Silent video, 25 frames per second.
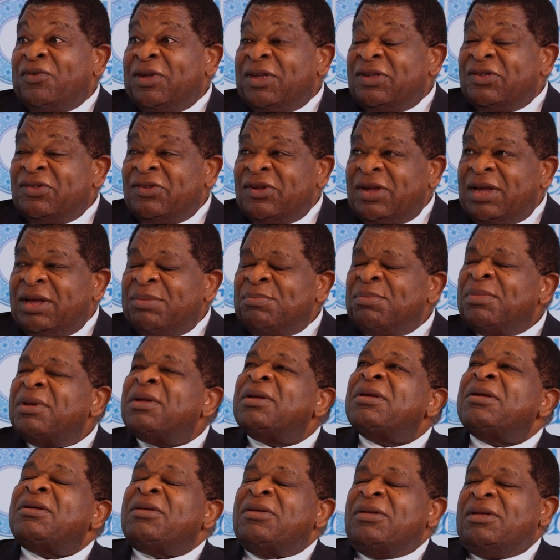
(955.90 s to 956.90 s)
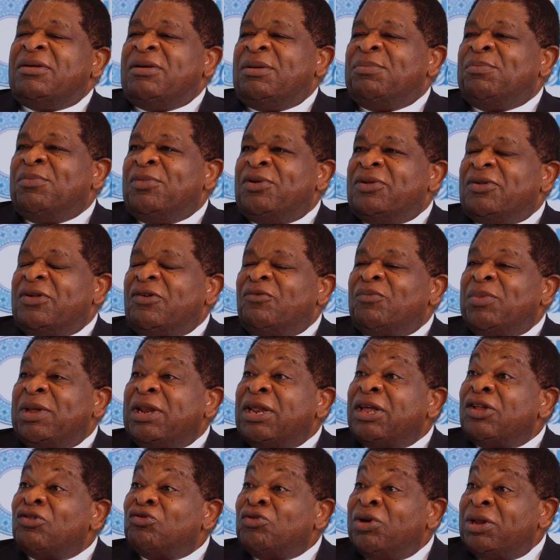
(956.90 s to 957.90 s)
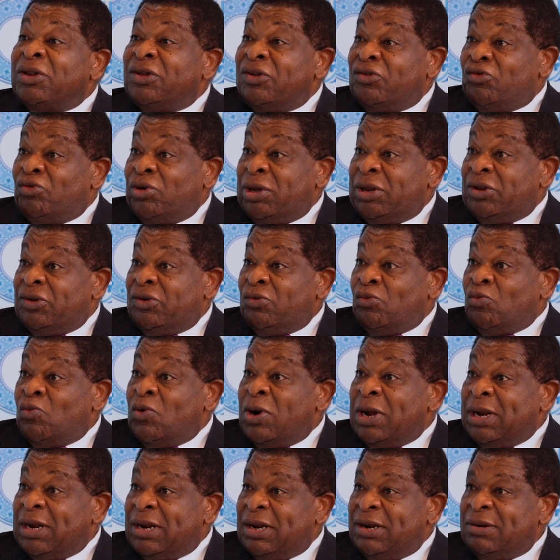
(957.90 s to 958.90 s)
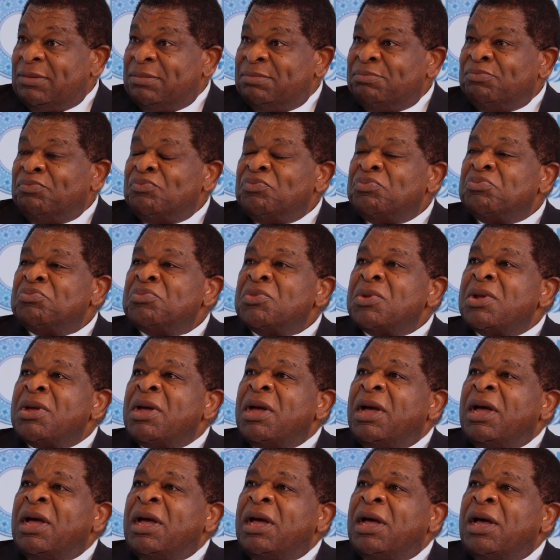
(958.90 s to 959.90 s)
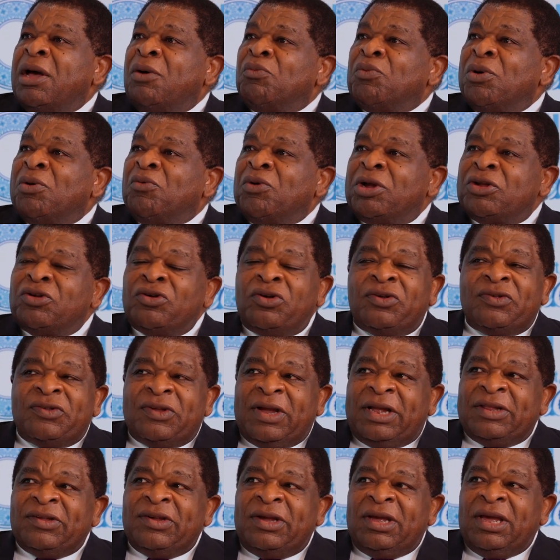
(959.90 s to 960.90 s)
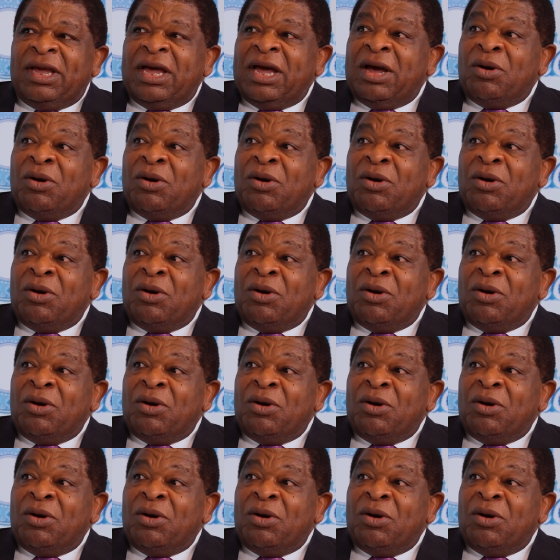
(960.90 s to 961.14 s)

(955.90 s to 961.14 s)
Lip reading: first time, must have been in 2021, we were just starting